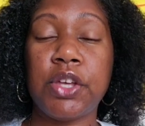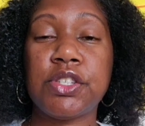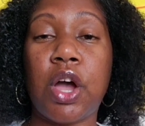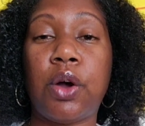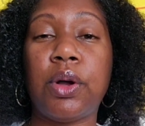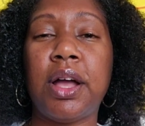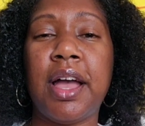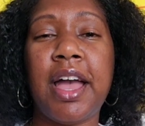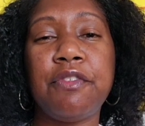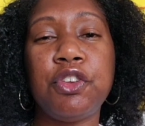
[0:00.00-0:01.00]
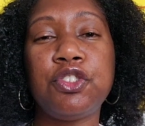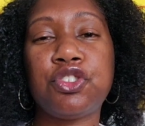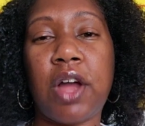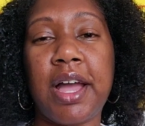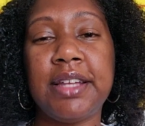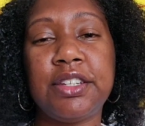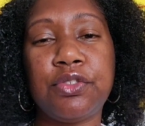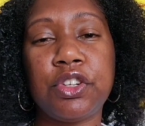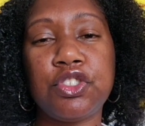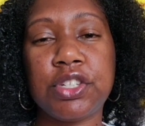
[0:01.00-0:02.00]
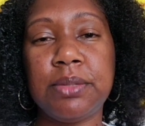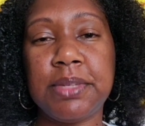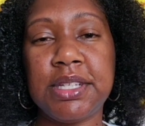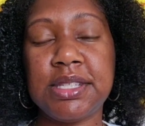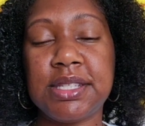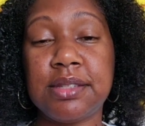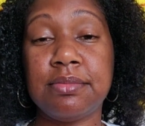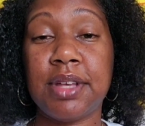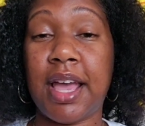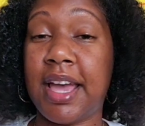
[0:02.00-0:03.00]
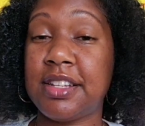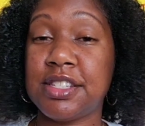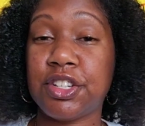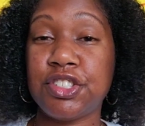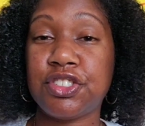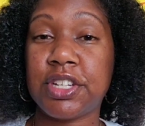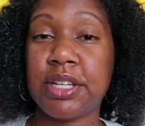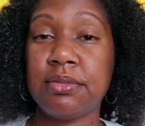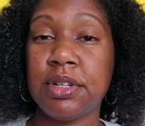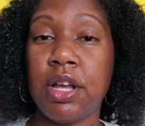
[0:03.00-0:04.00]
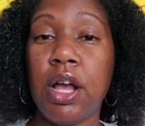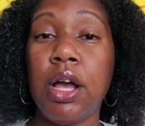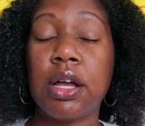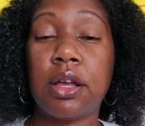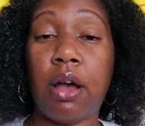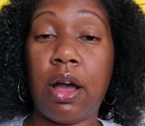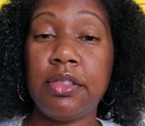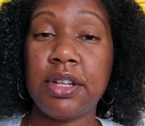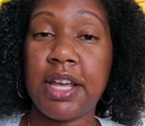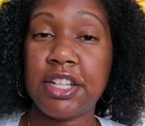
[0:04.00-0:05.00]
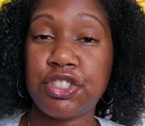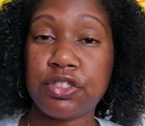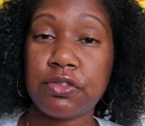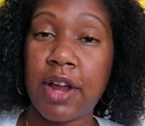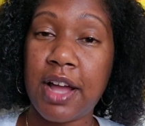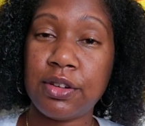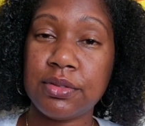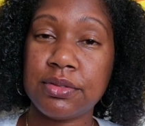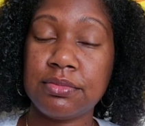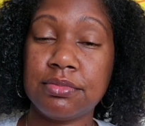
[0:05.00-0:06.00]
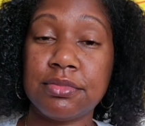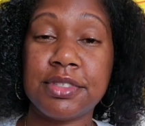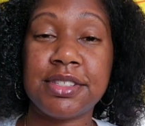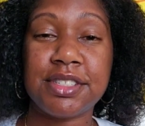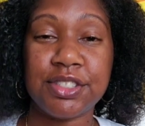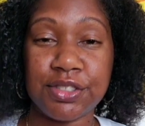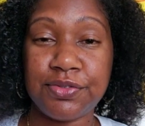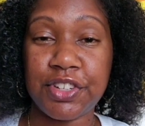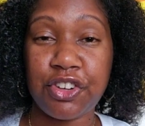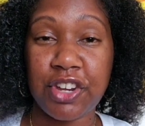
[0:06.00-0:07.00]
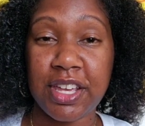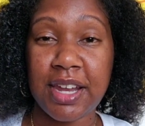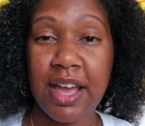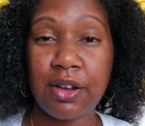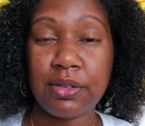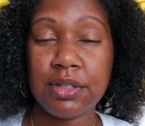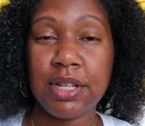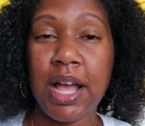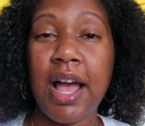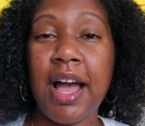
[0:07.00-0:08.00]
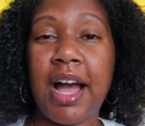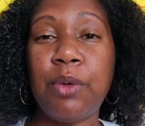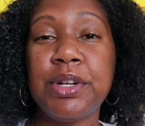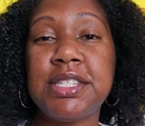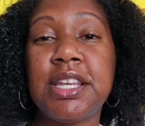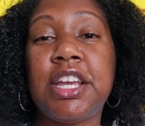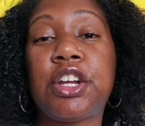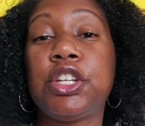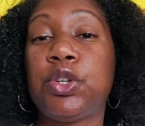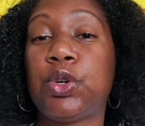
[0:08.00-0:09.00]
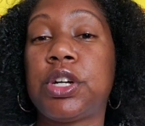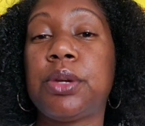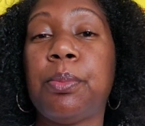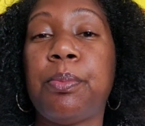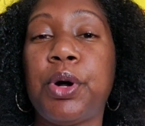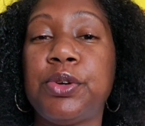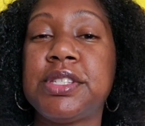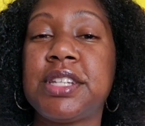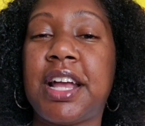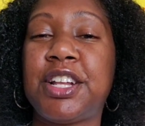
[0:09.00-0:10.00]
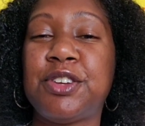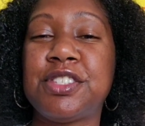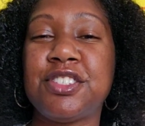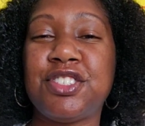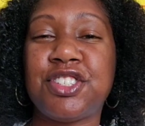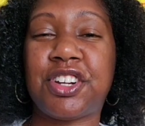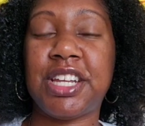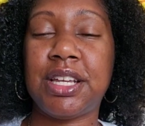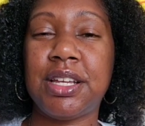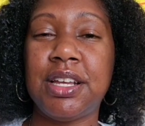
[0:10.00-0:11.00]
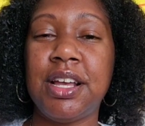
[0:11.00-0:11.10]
So, have you tried different treatments? Had surgery? Gone the natural route? Still figuring it out? I want to hear your post-diagnosis journey.